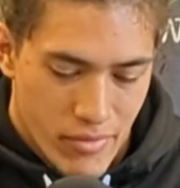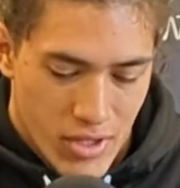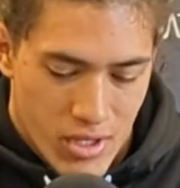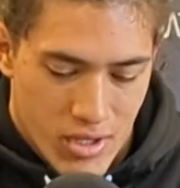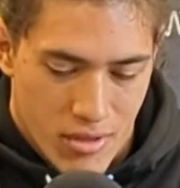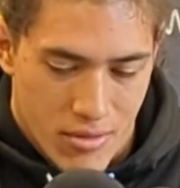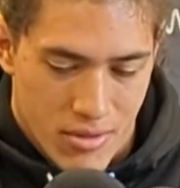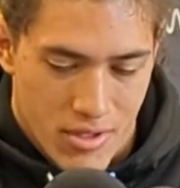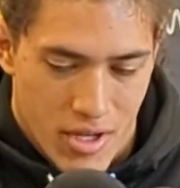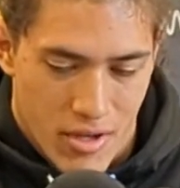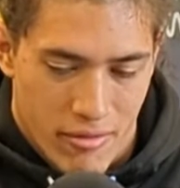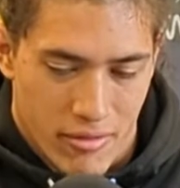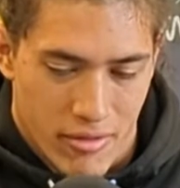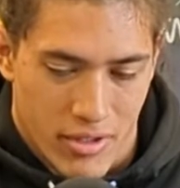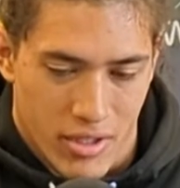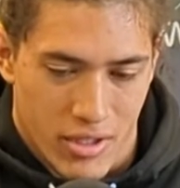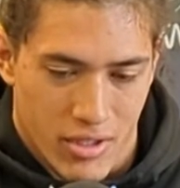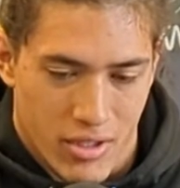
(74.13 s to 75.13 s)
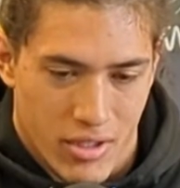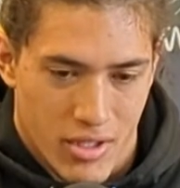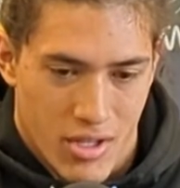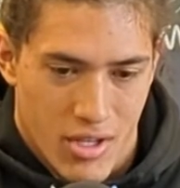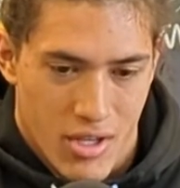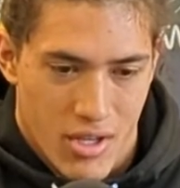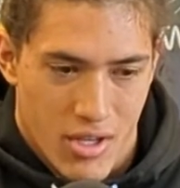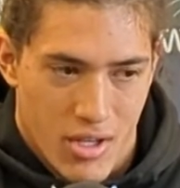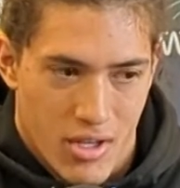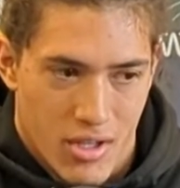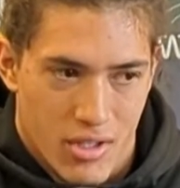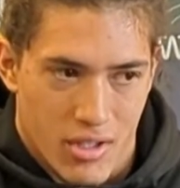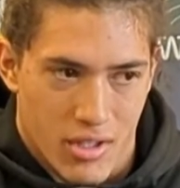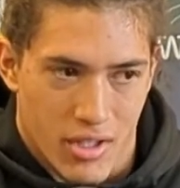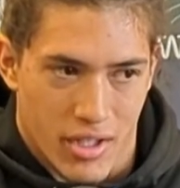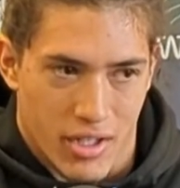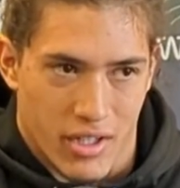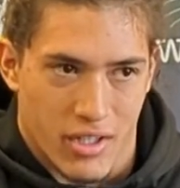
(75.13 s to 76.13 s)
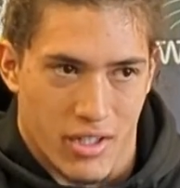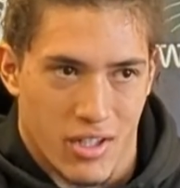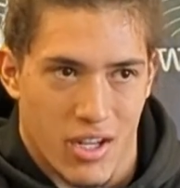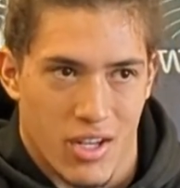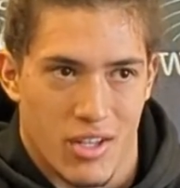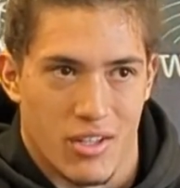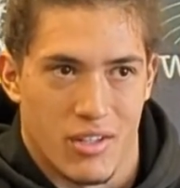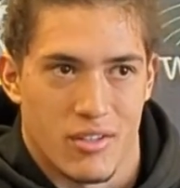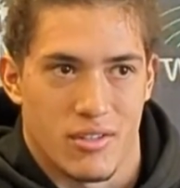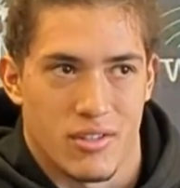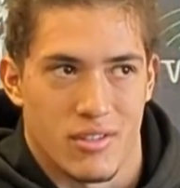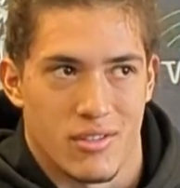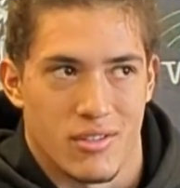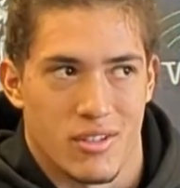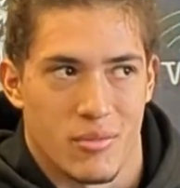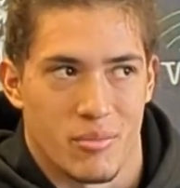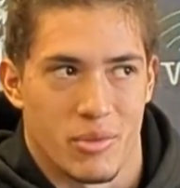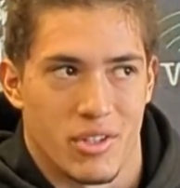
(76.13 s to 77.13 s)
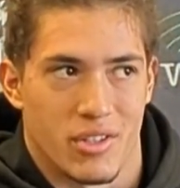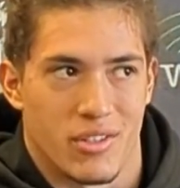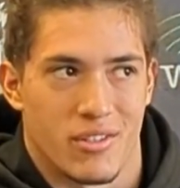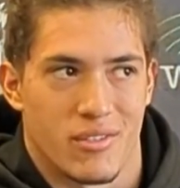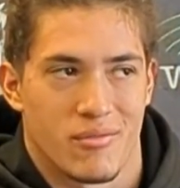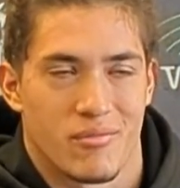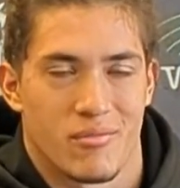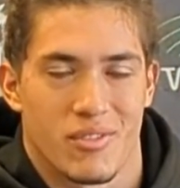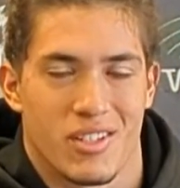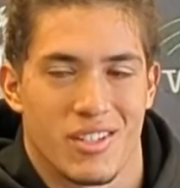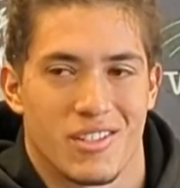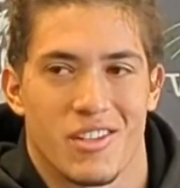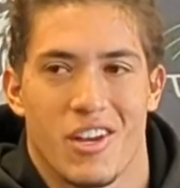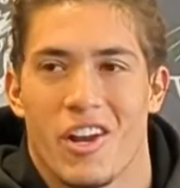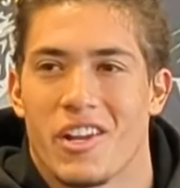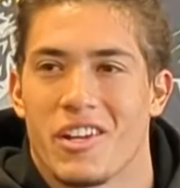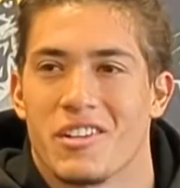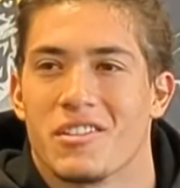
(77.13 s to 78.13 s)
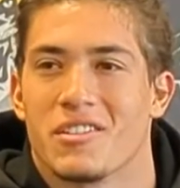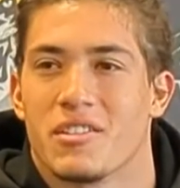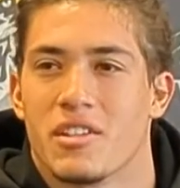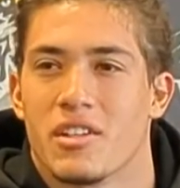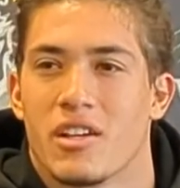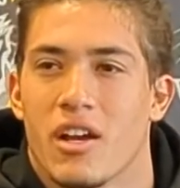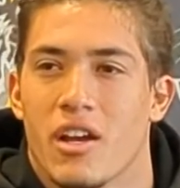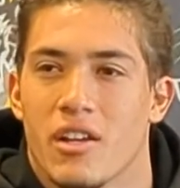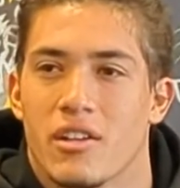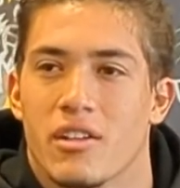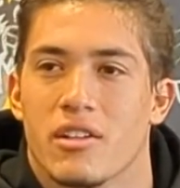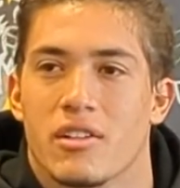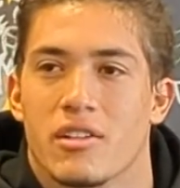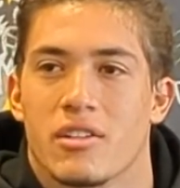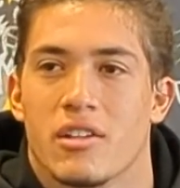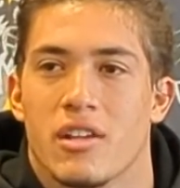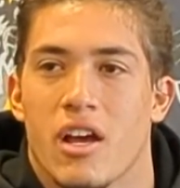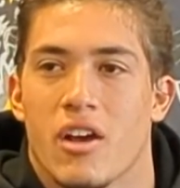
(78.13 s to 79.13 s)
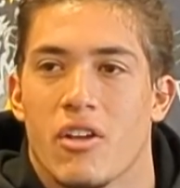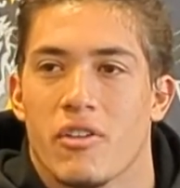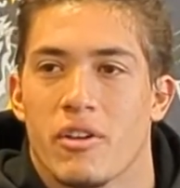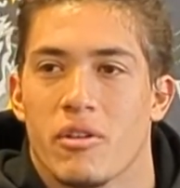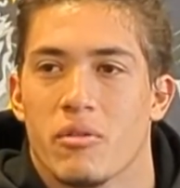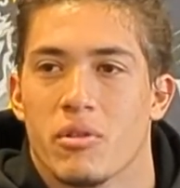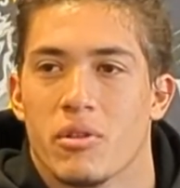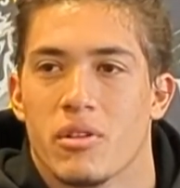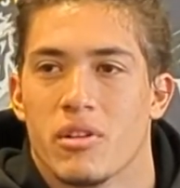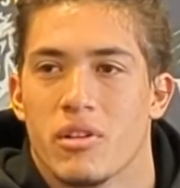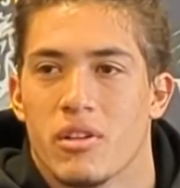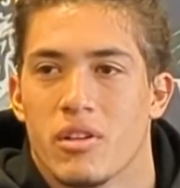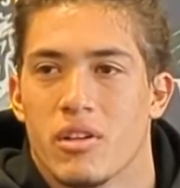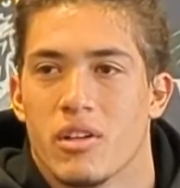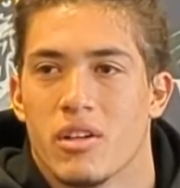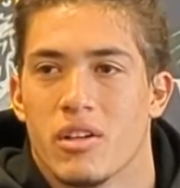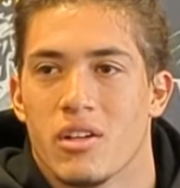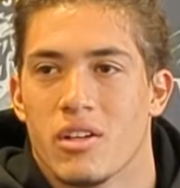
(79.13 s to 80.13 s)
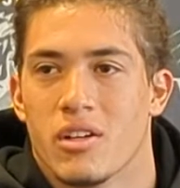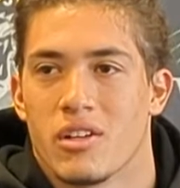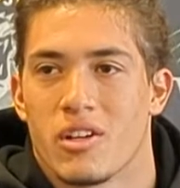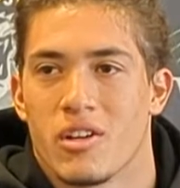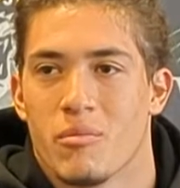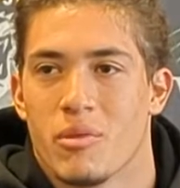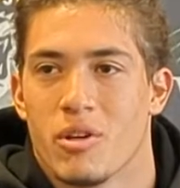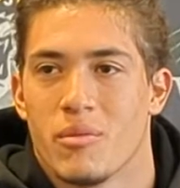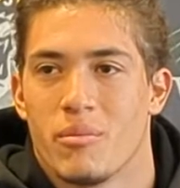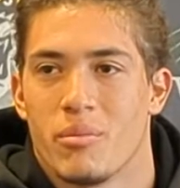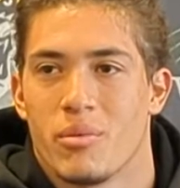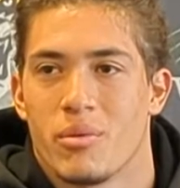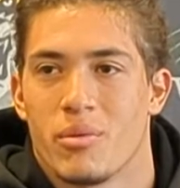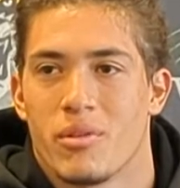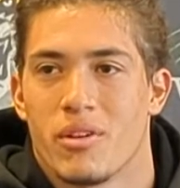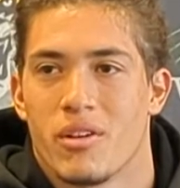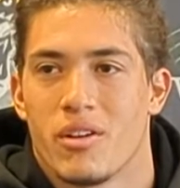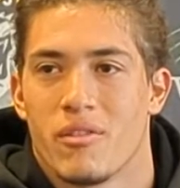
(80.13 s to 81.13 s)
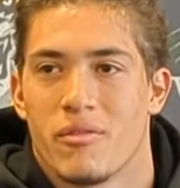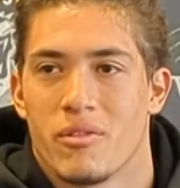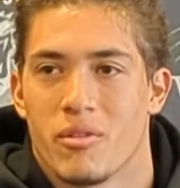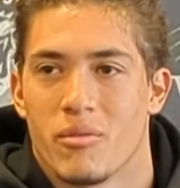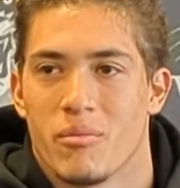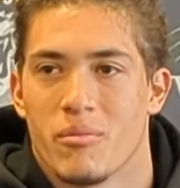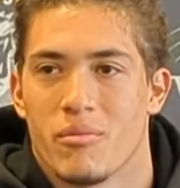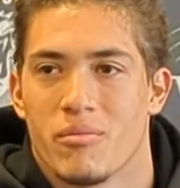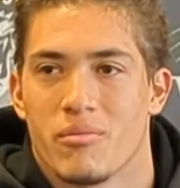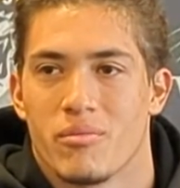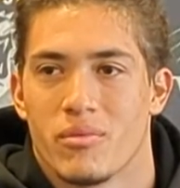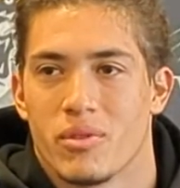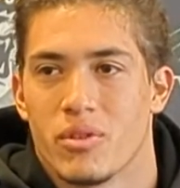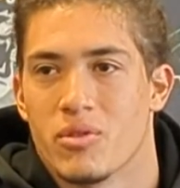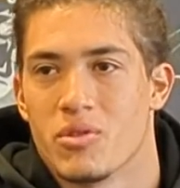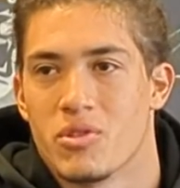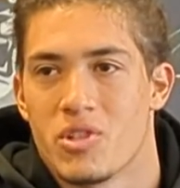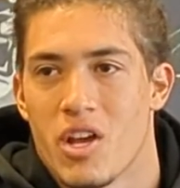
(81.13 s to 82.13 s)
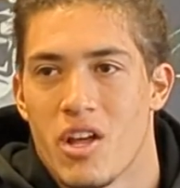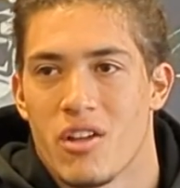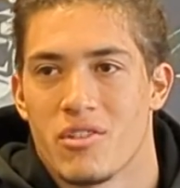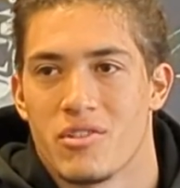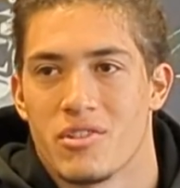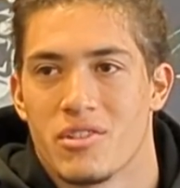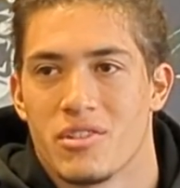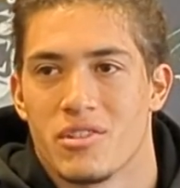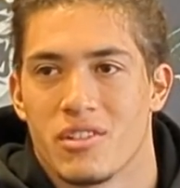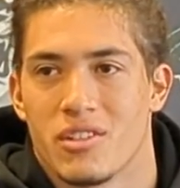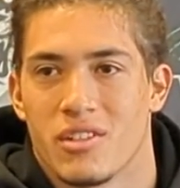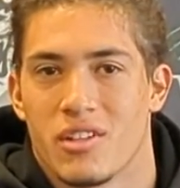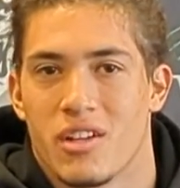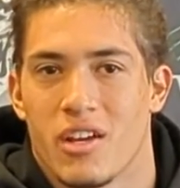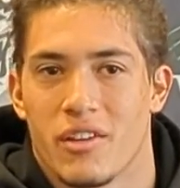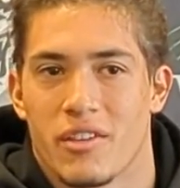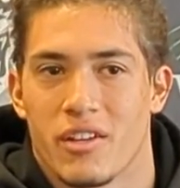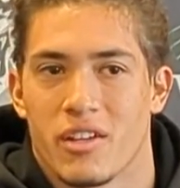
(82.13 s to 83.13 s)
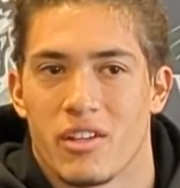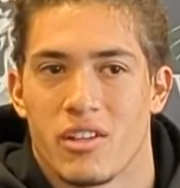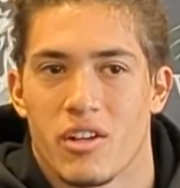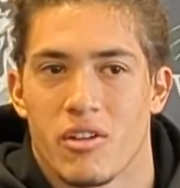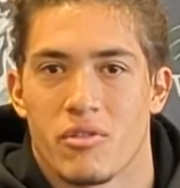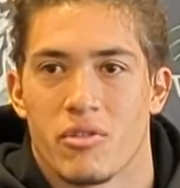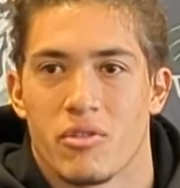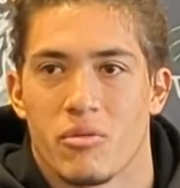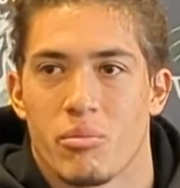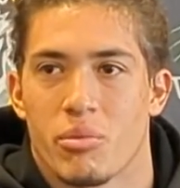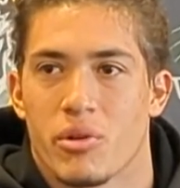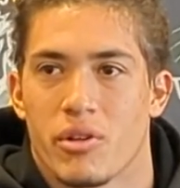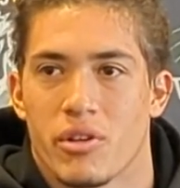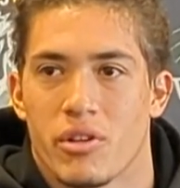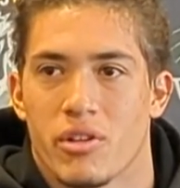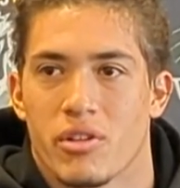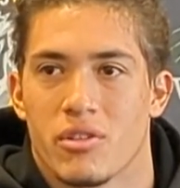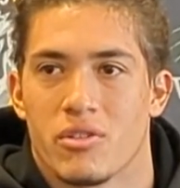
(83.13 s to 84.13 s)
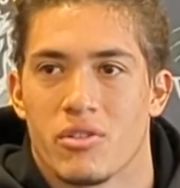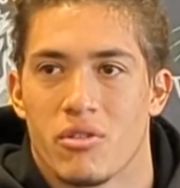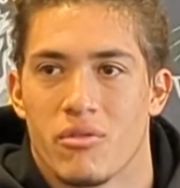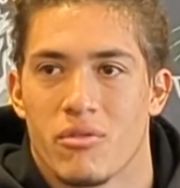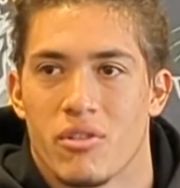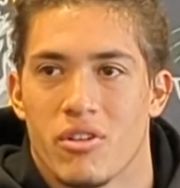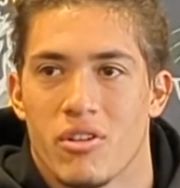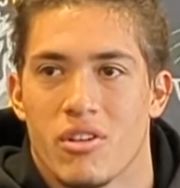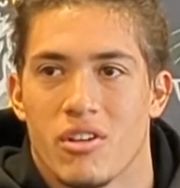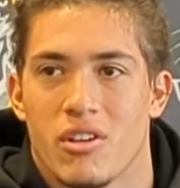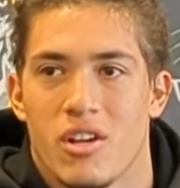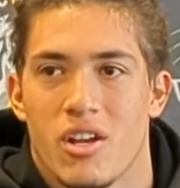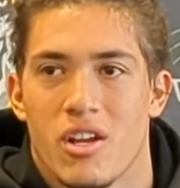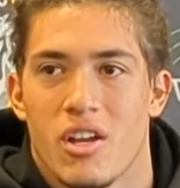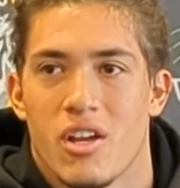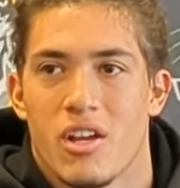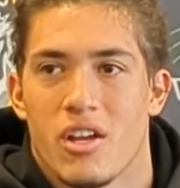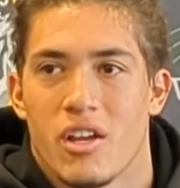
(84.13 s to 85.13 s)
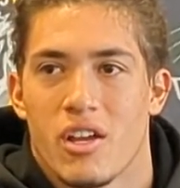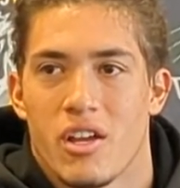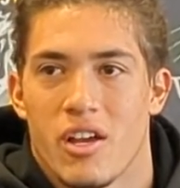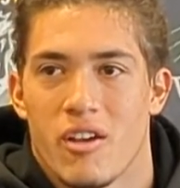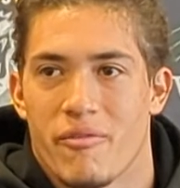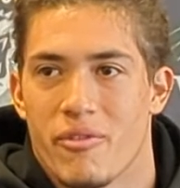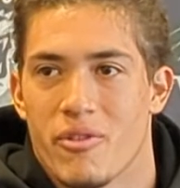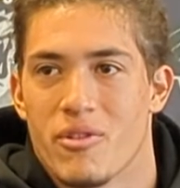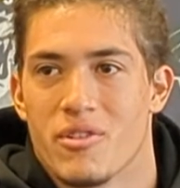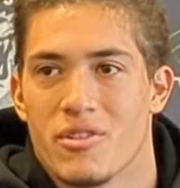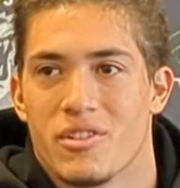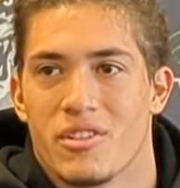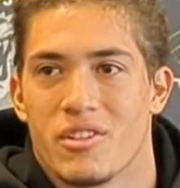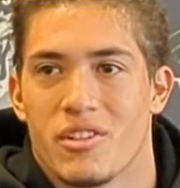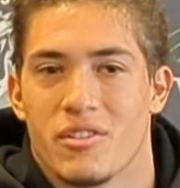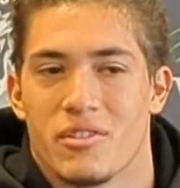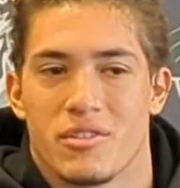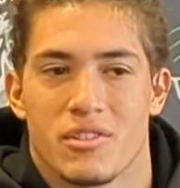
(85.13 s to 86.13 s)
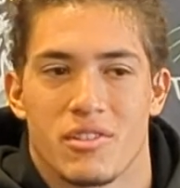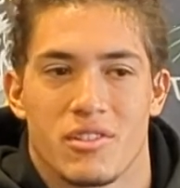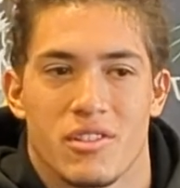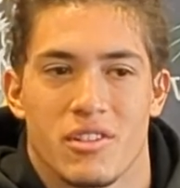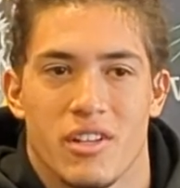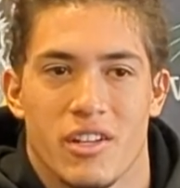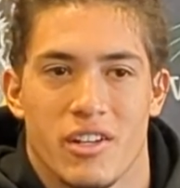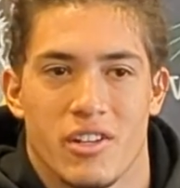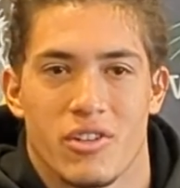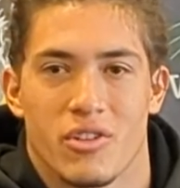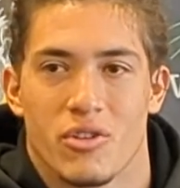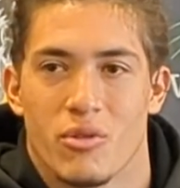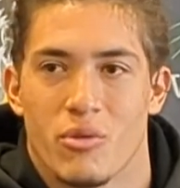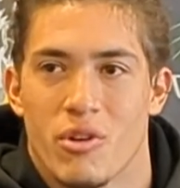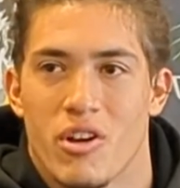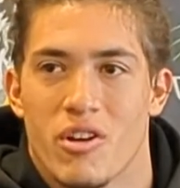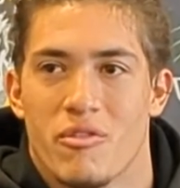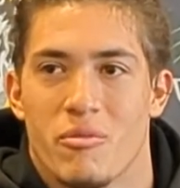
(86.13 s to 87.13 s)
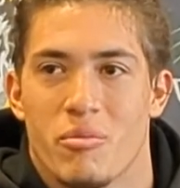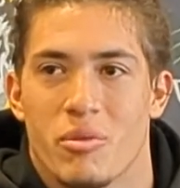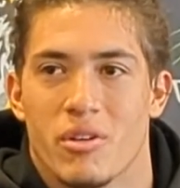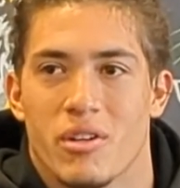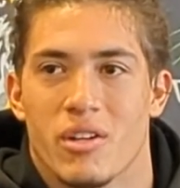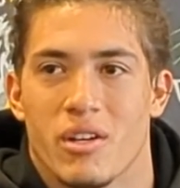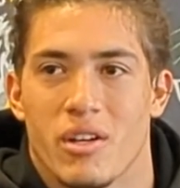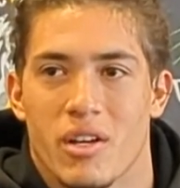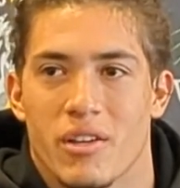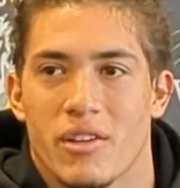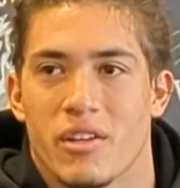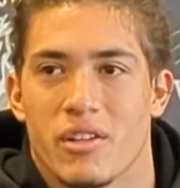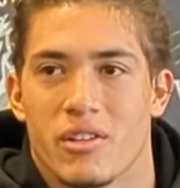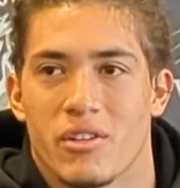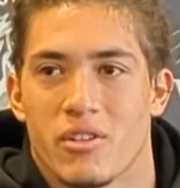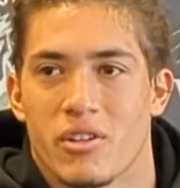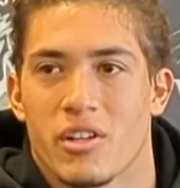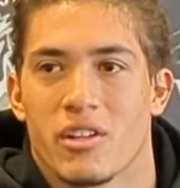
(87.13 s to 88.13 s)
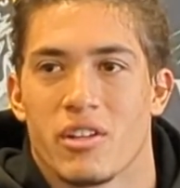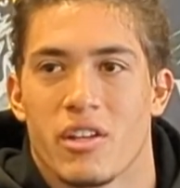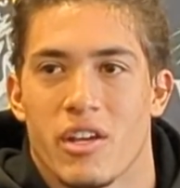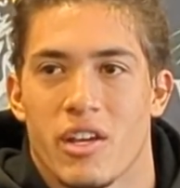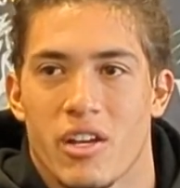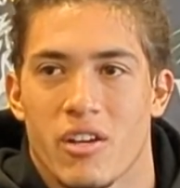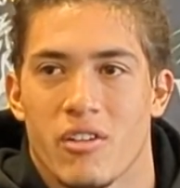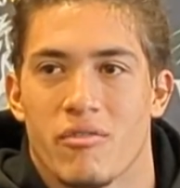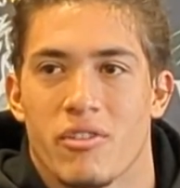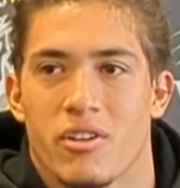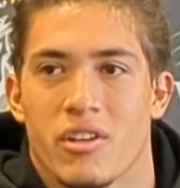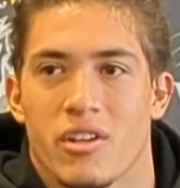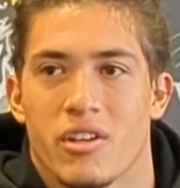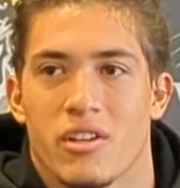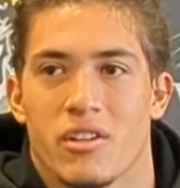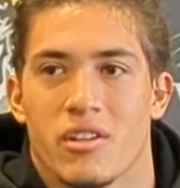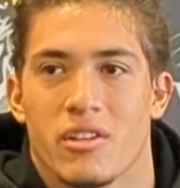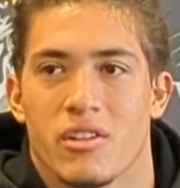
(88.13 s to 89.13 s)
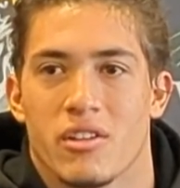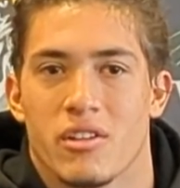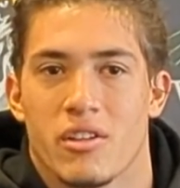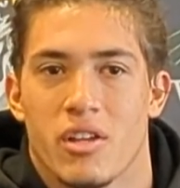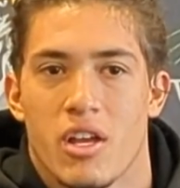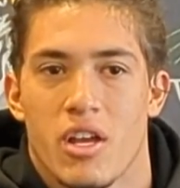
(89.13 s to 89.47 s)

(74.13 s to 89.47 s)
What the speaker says: it was definitely like something exciting to see kind of how they would come up from those challenges. And I think they're doing pretty good so far. At first it was like a little rough, but I think they're getting the hang of it. And